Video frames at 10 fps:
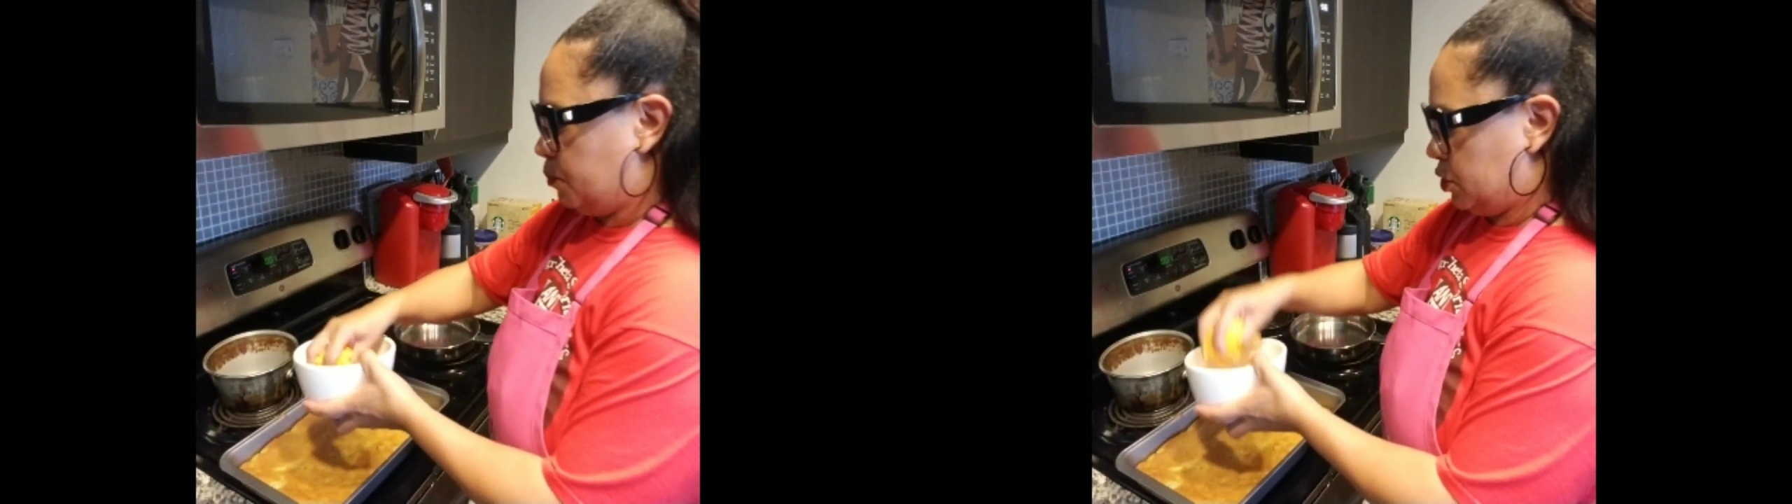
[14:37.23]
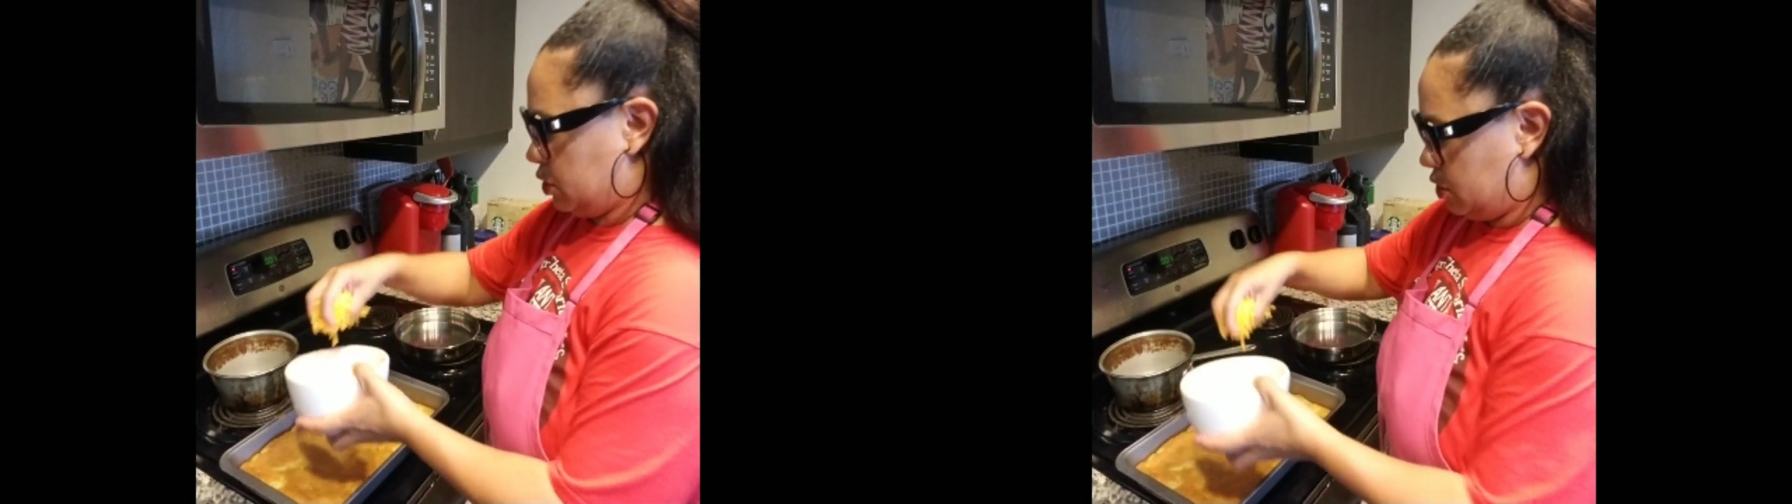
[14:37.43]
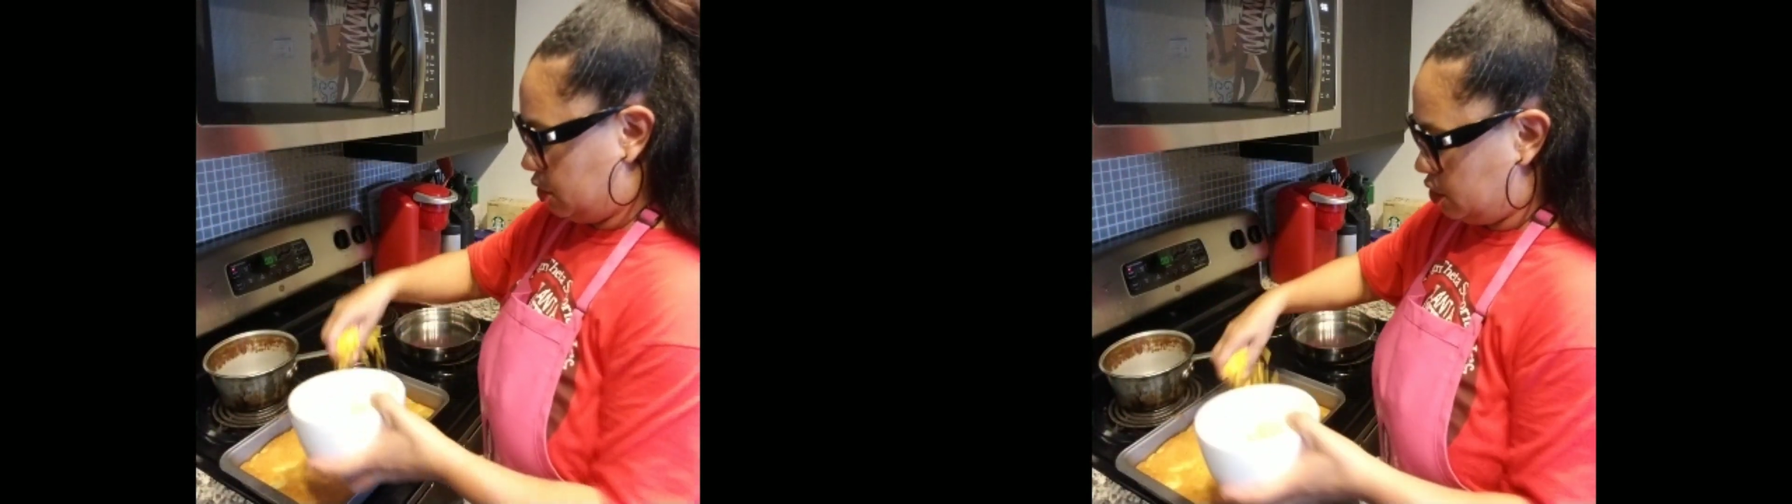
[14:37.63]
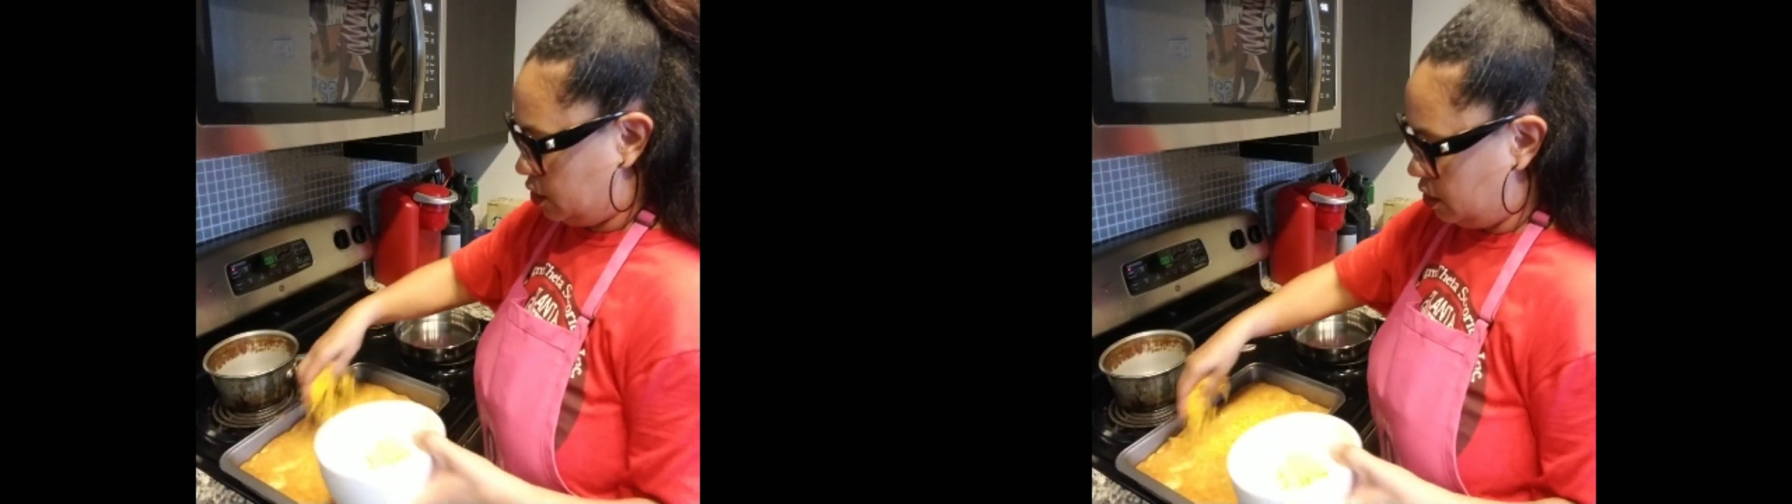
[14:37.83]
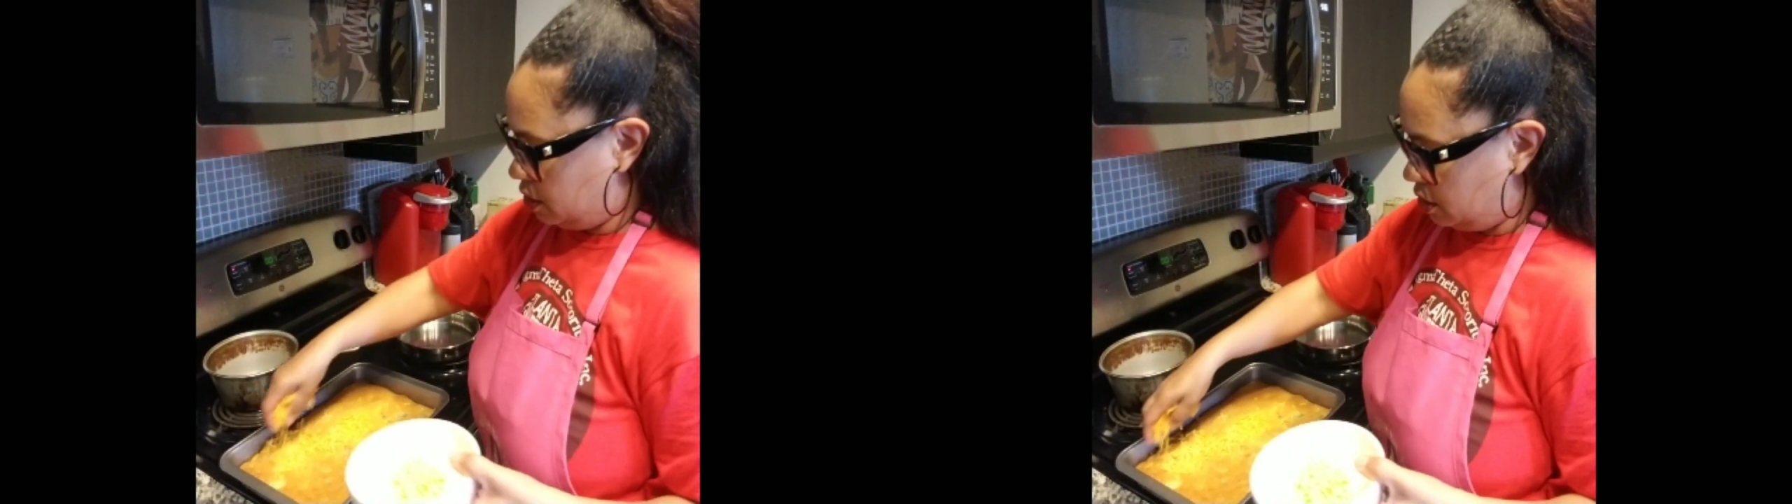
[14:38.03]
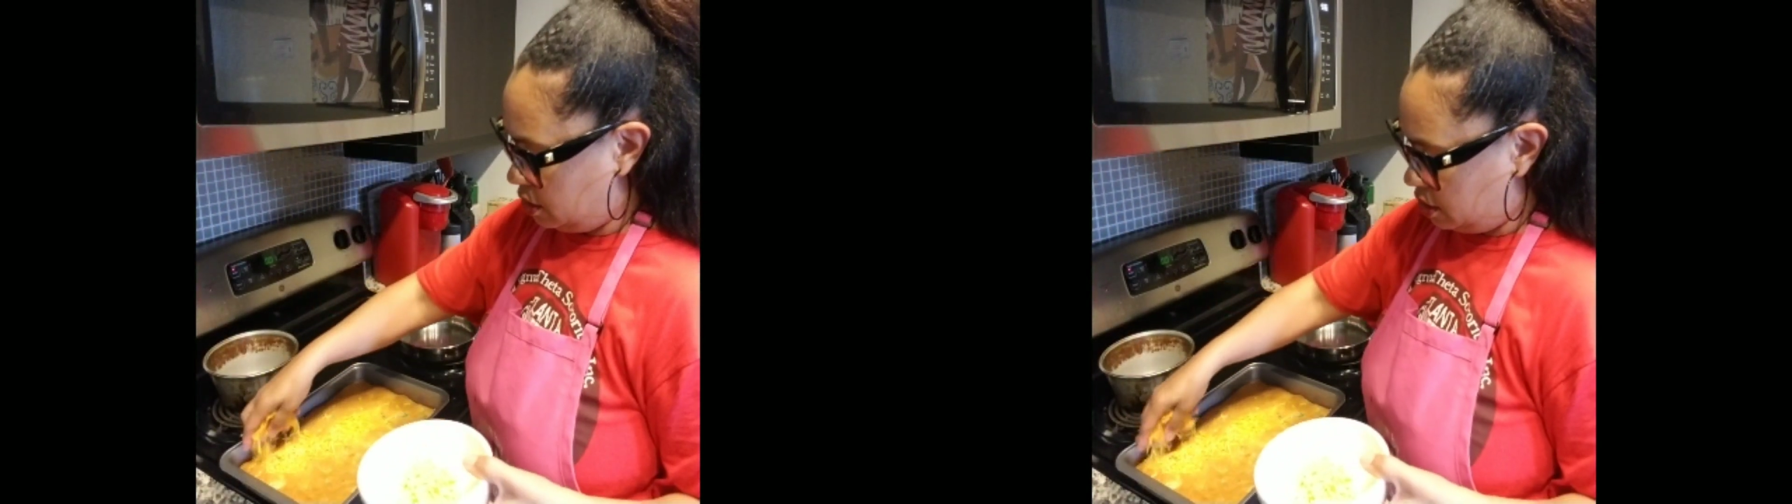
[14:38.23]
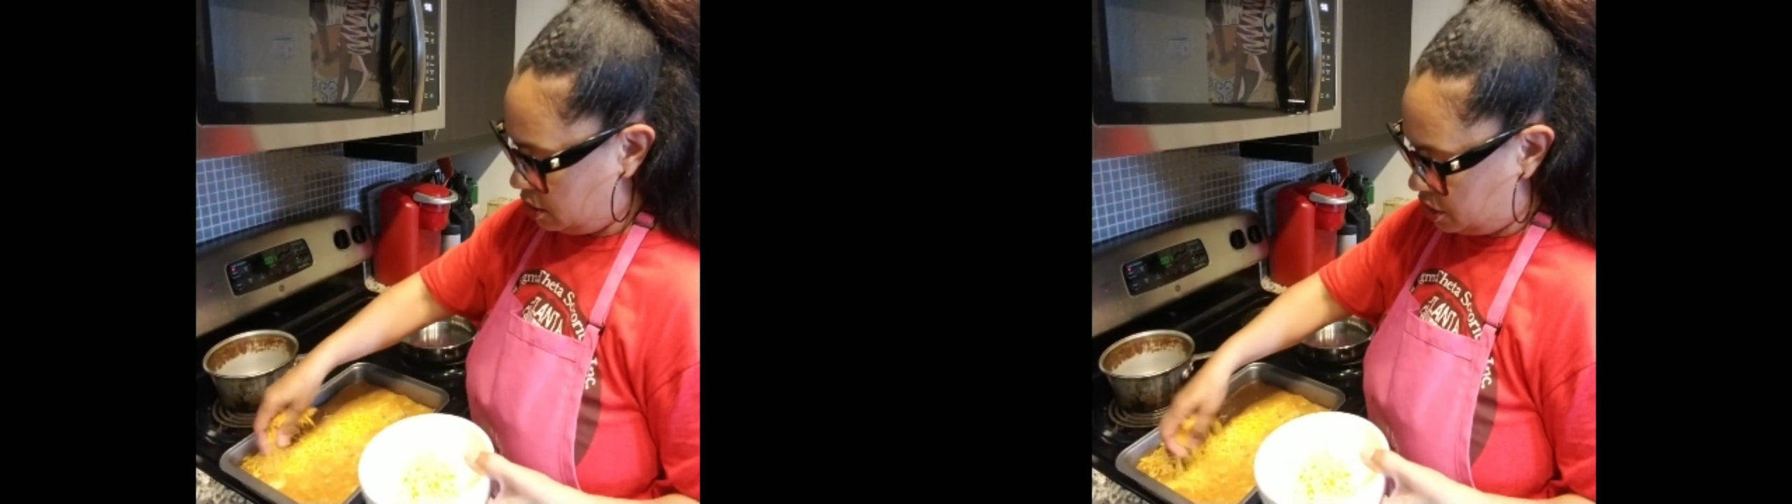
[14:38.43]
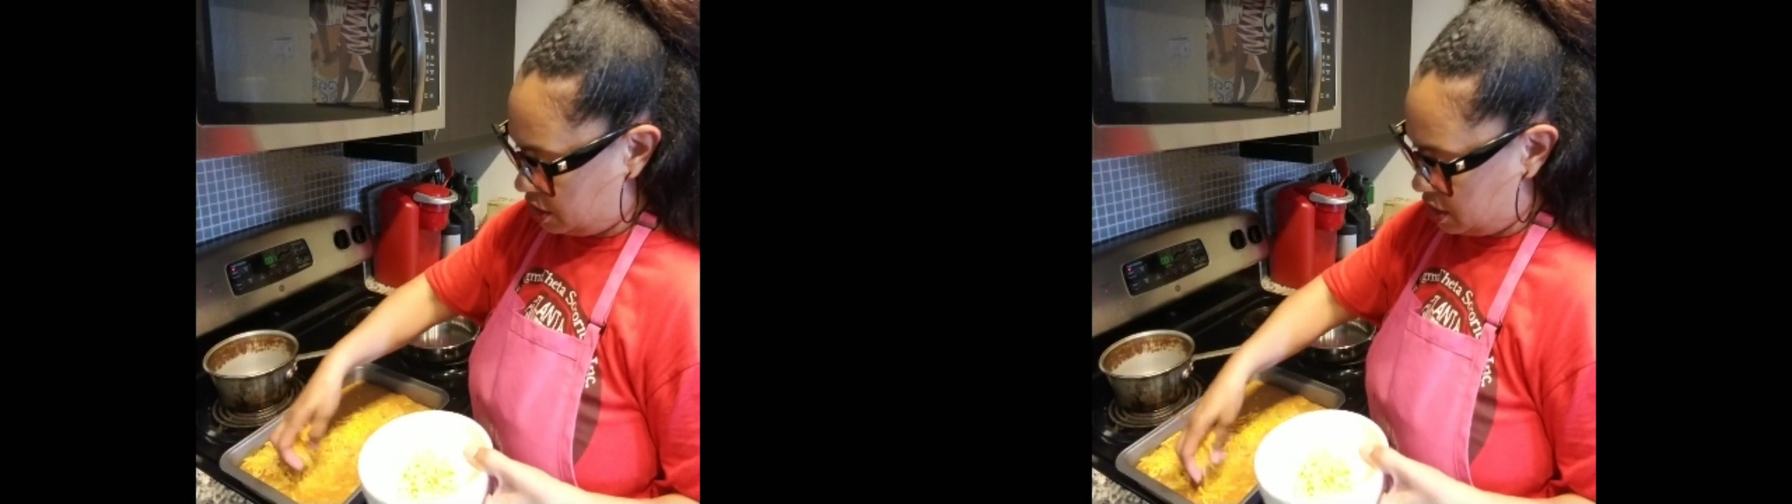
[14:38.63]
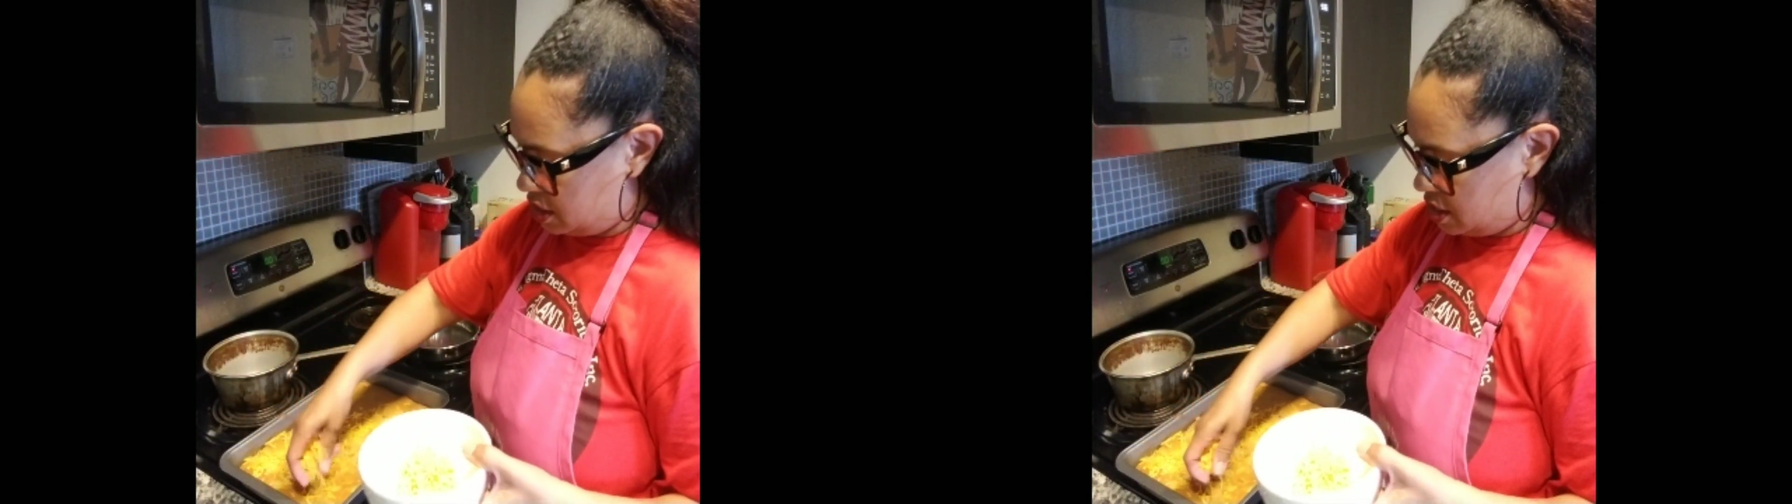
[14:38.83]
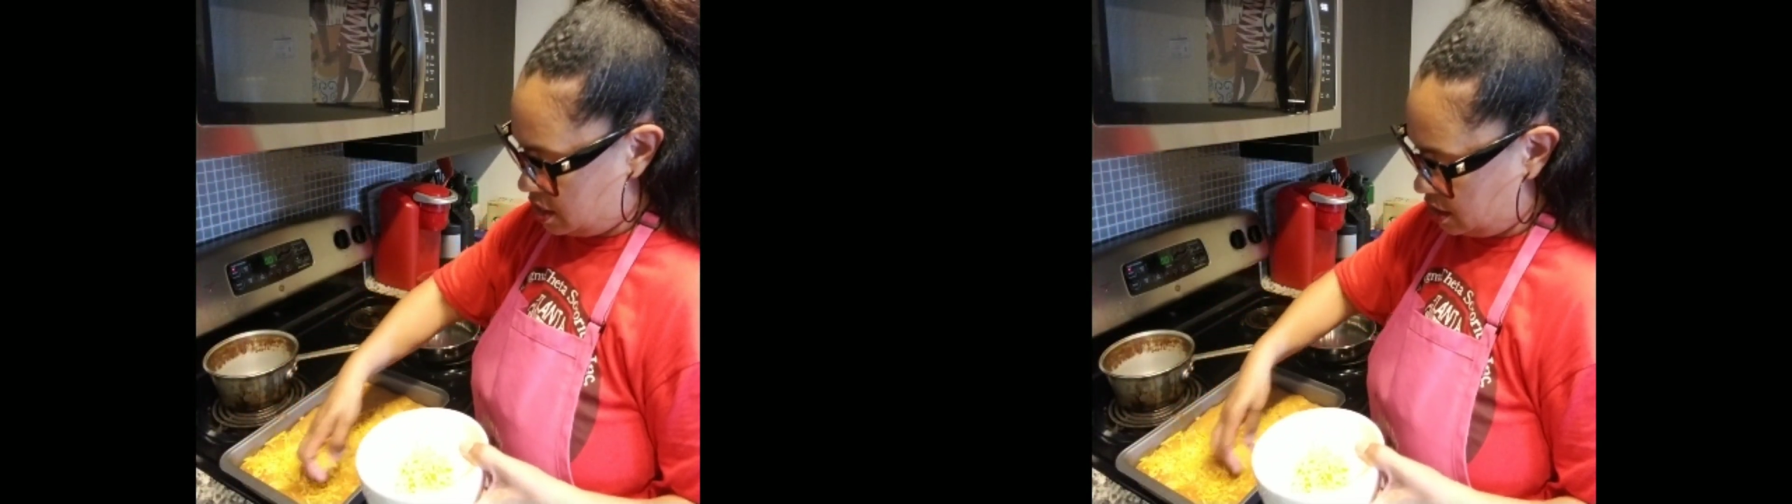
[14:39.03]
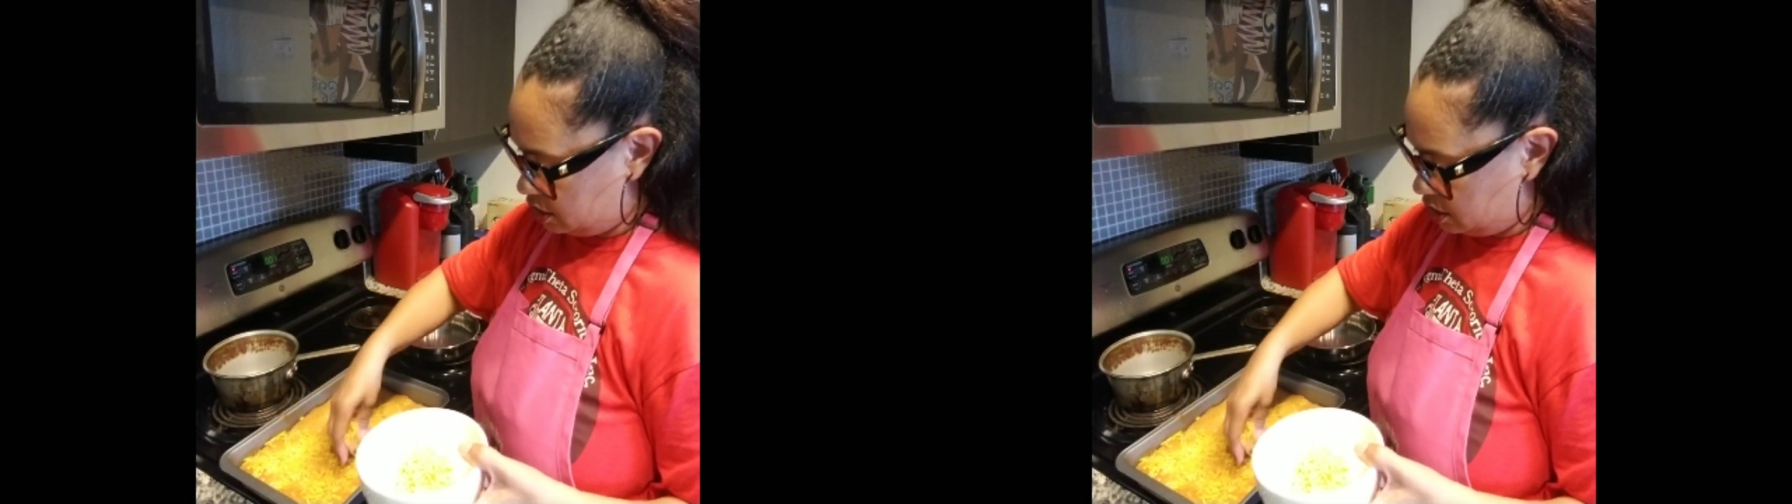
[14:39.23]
put the